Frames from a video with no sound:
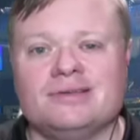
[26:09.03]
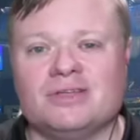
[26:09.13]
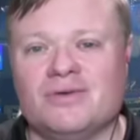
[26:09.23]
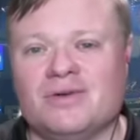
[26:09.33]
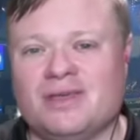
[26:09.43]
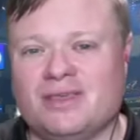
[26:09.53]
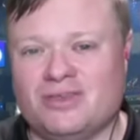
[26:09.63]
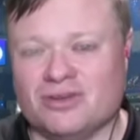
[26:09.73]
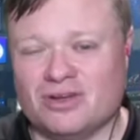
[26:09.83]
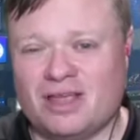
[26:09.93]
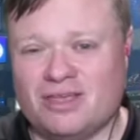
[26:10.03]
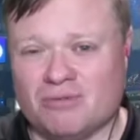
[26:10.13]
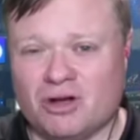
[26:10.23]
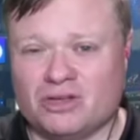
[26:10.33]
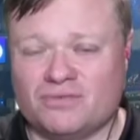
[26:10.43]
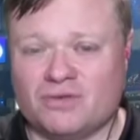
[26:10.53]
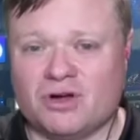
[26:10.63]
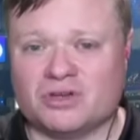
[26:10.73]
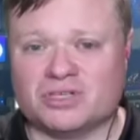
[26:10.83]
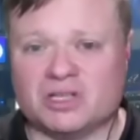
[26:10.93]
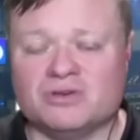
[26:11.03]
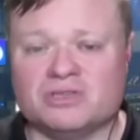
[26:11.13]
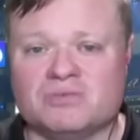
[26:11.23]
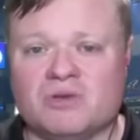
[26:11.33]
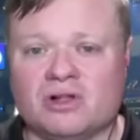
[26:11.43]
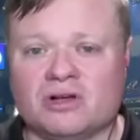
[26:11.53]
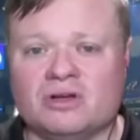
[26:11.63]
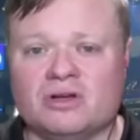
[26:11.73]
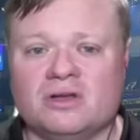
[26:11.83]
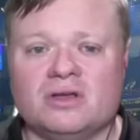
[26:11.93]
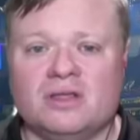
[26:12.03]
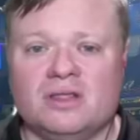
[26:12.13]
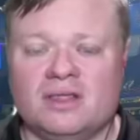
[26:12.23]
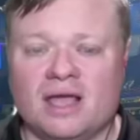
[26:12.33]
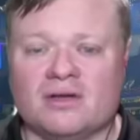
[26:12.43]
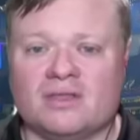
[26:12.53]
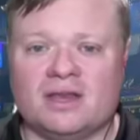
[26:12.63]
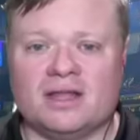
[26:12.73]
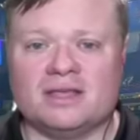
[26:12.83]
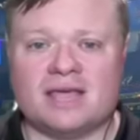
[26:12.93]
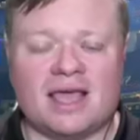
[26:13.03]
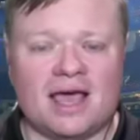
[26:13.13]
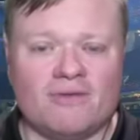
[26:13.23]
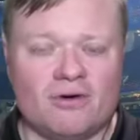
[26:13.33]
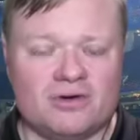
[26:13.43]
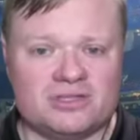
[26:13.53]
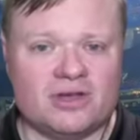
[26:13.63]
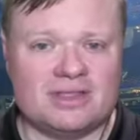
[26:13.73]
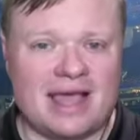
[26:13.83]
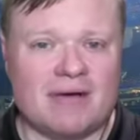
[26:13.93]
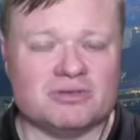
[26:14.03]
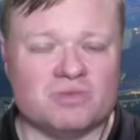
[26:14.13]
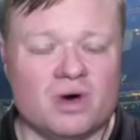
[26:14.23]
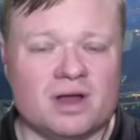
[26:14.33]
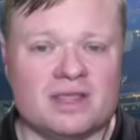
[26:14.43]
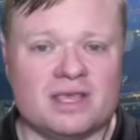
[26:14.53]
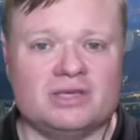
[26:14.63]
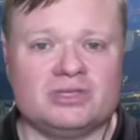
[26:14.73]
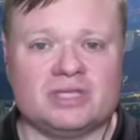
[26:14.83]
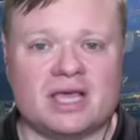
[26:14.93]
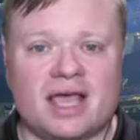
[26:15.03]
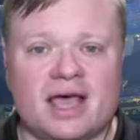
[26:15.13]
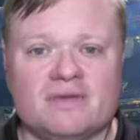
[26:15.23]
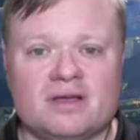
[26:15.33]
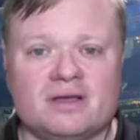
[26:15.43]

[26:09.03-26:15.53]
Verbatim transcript: So you're gonna your margin for error is a little smaller there than it is. I, I've always thought that was one of the issues they have.